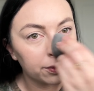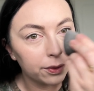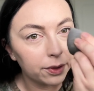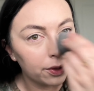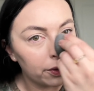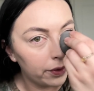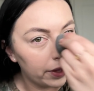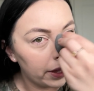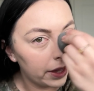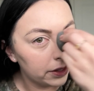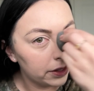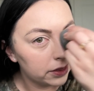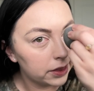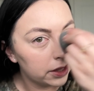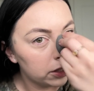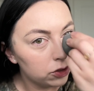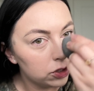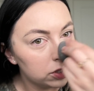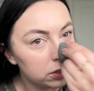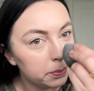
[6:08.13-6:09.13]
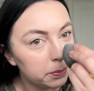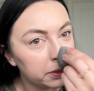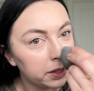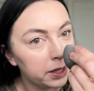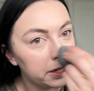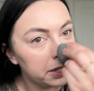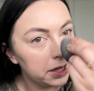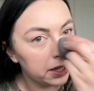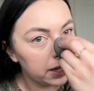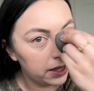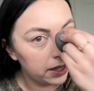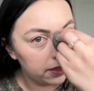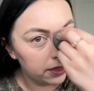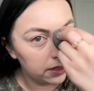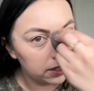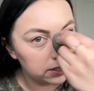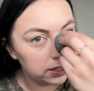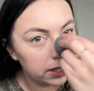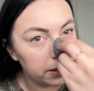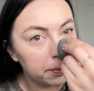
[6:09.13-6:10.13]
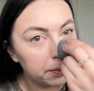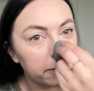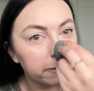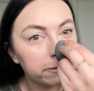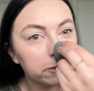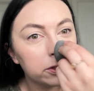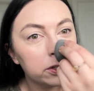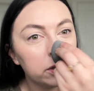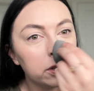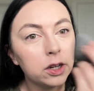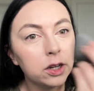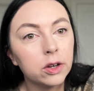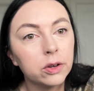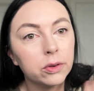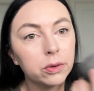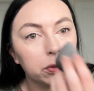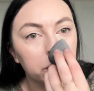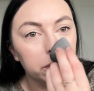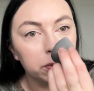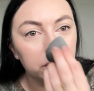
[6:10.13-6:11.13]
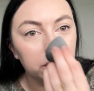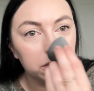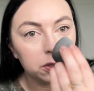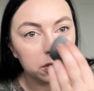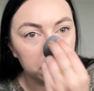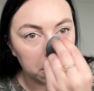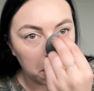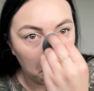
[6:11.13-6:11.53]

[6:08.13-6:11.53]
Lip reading: Okay, I'm just blending in the tip of the nose.